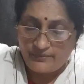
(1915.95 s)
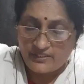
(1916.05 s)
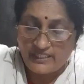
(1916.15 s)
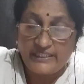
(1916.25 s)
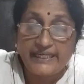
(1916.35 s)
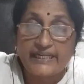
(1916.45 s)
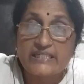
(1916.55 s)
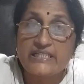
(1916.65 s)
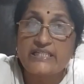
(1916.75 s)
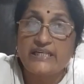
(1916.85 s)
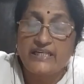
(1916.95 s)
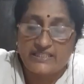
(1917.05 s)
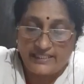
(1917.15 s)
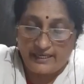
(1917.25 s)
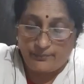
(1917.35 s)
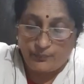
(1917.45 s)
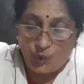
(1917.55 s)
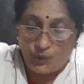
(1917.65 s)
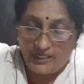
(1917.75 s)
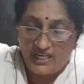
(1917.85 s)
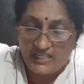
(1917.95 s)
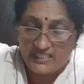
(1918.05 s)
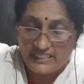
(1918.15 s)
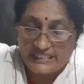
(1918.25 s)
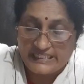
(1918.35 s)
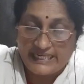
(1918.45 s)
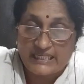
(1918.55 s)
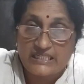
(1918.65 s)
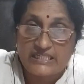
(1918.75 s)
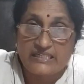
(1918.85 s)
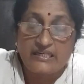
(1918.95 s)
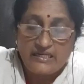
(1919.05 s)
syntacton is there, polysyntacton,